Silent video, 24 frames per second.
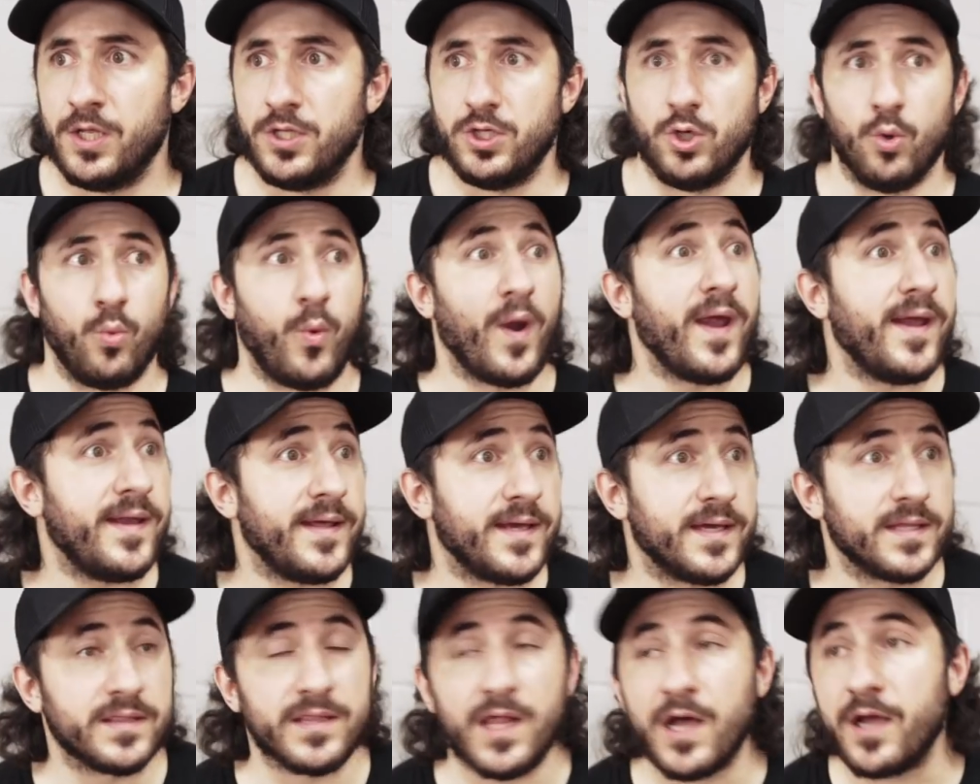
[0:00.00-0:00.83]
You're
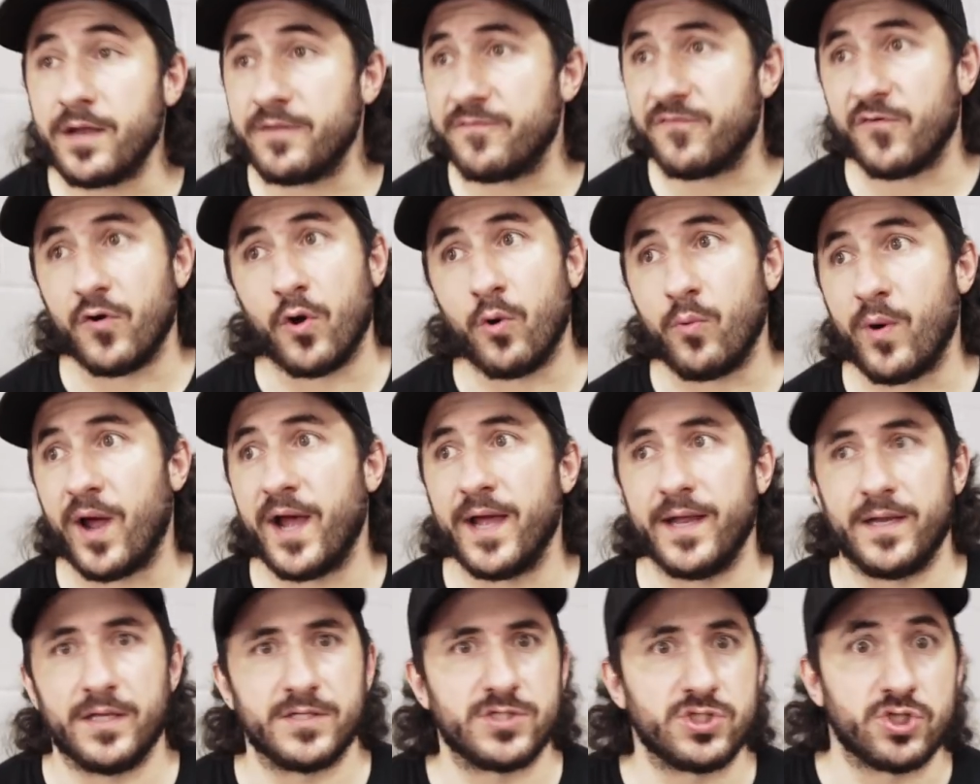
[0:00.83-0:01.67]
waiting in line for a
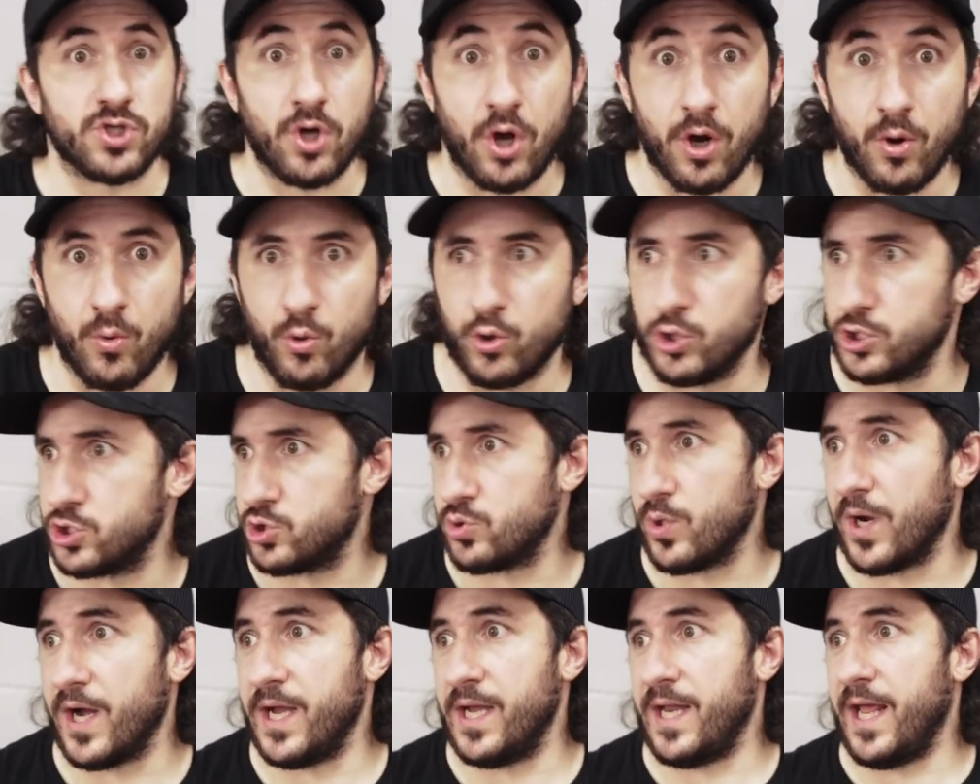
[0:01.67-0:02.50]
ride, a Star Wars
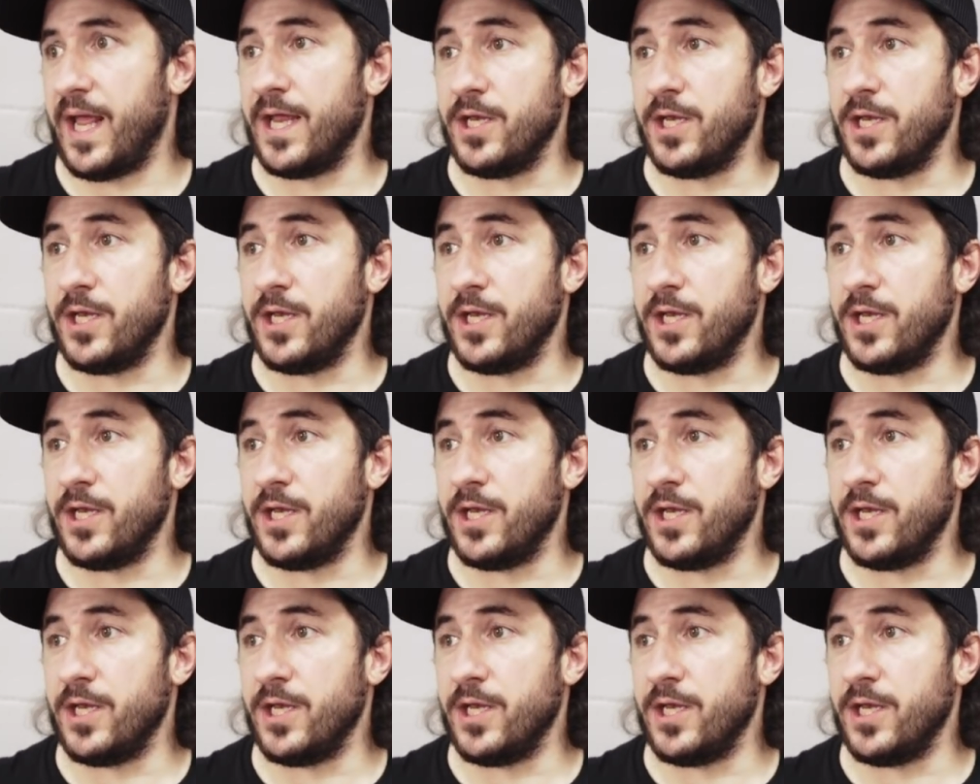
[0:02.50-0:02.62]
ride,